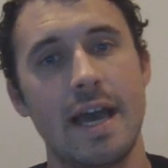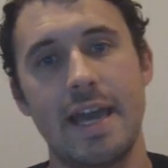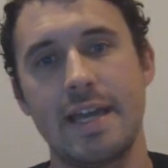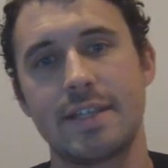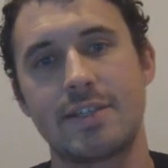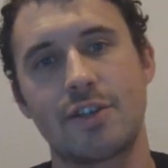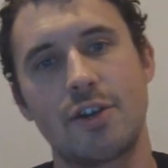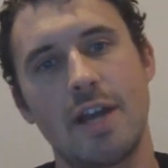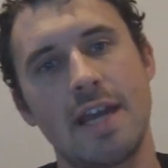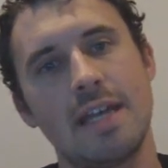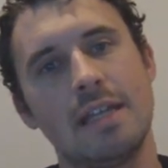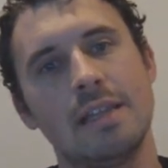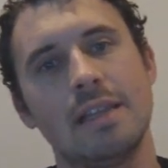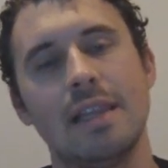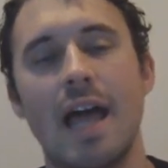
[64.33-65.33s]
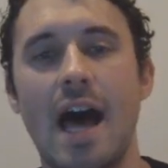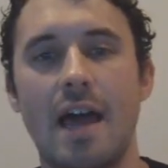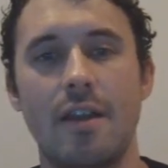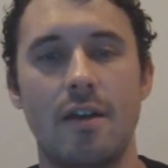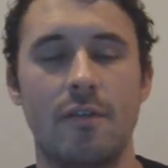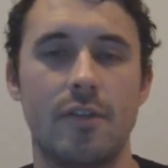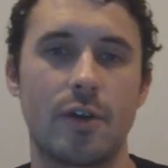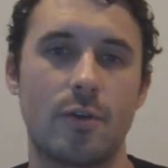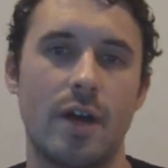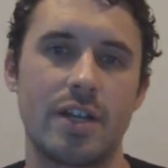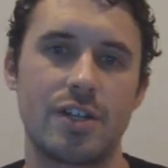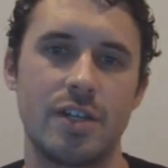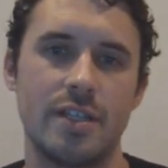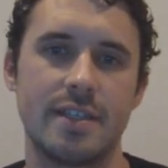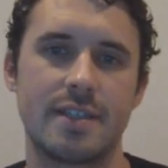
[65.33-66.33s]
answer a lot of the
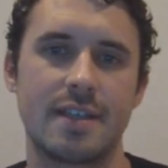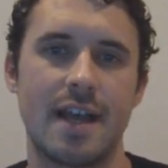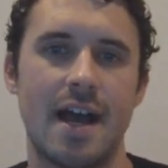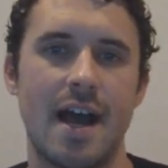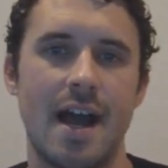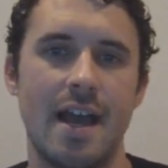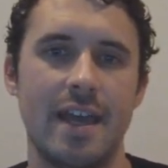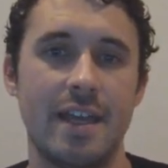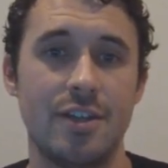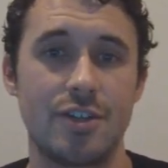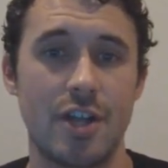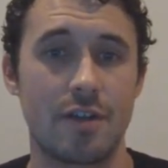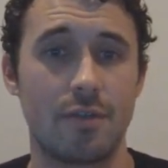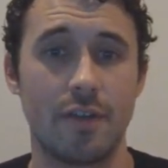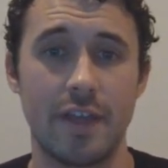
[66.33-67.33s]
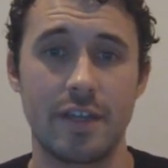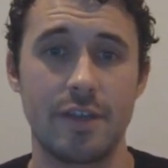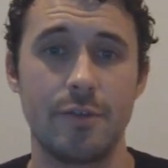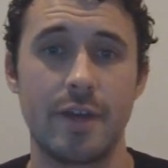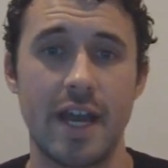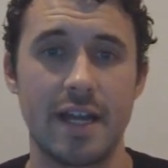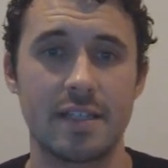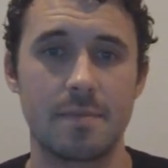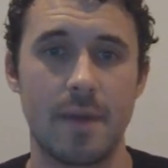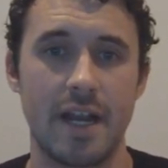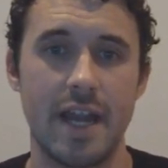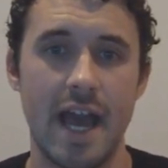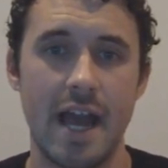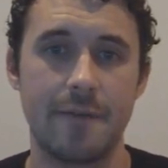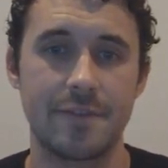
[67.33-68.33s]
questions in general that you guys
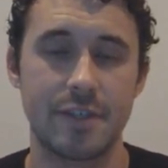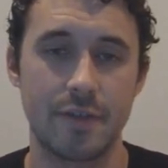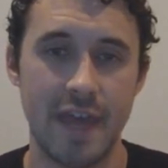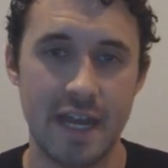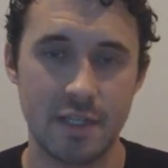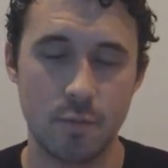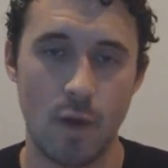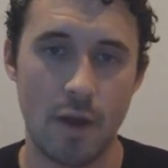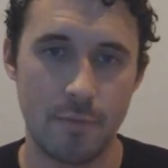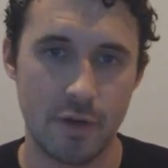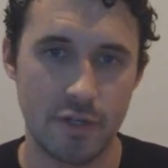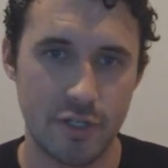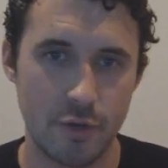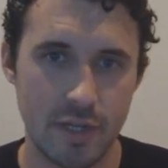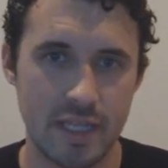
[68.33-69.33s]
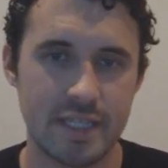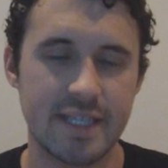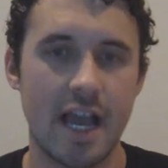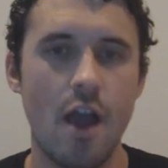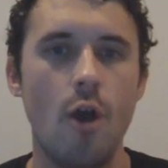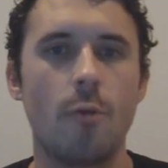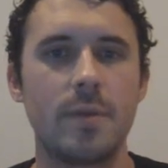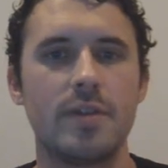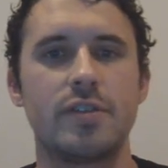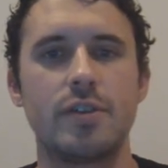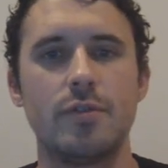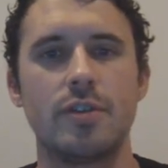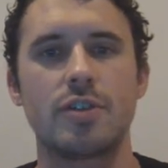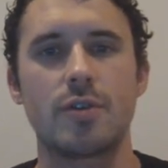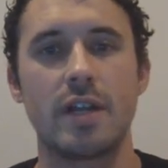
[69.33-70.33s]
might have. So that is why we're doing this. I hope you
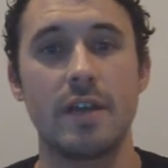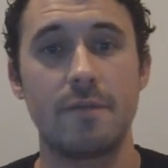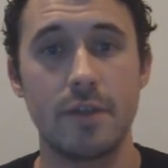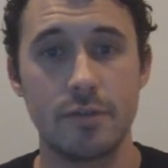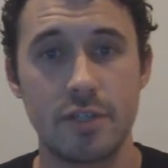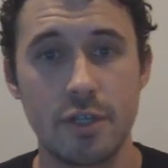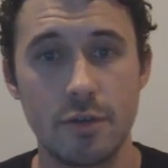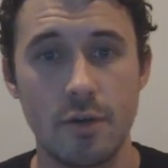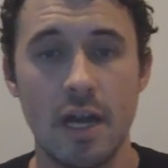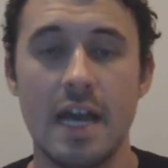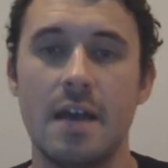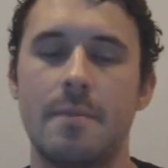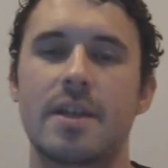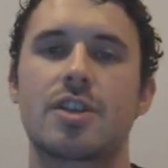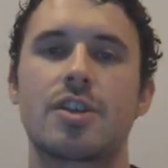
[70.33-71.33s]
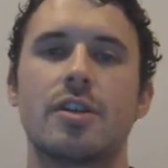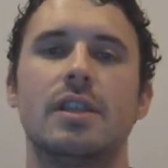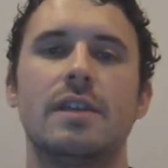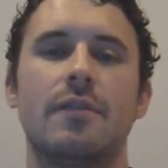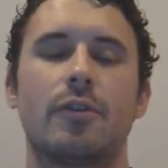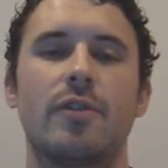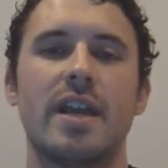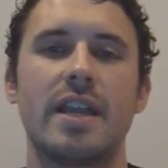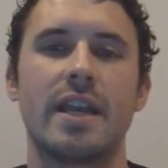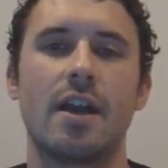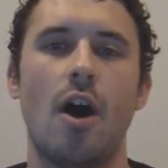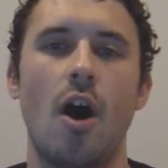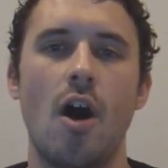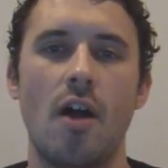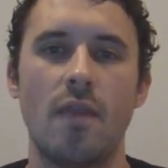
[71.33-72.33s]
do enjoy it. If you do, make sure you leave a rating
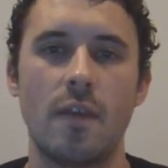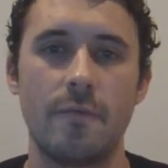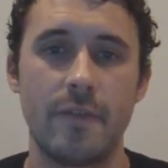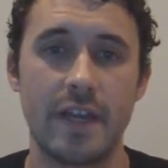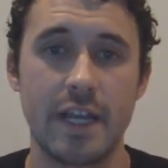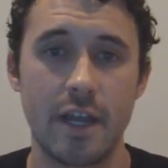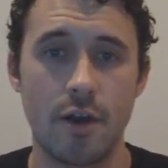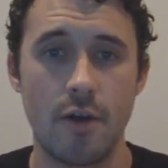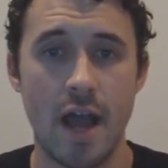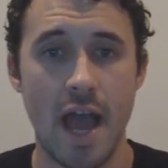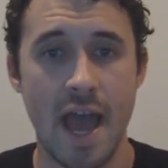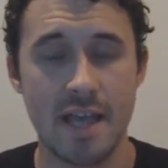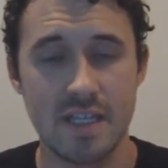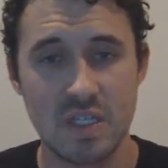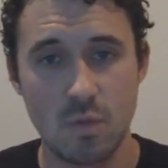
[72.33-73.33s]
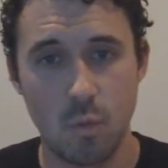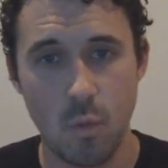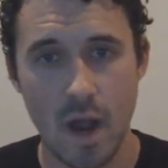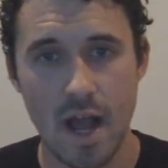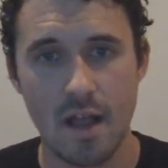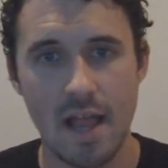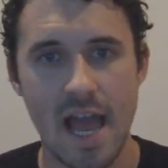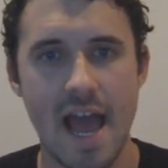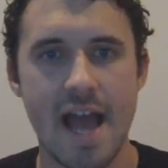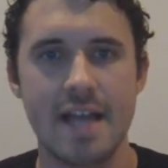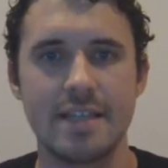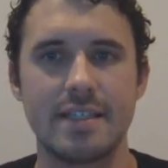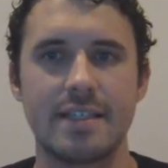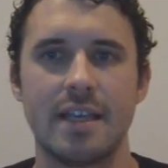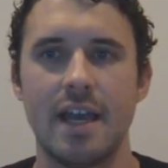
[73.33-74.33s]
on the video, as well
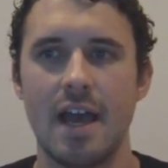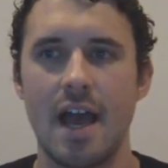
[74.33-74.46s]
as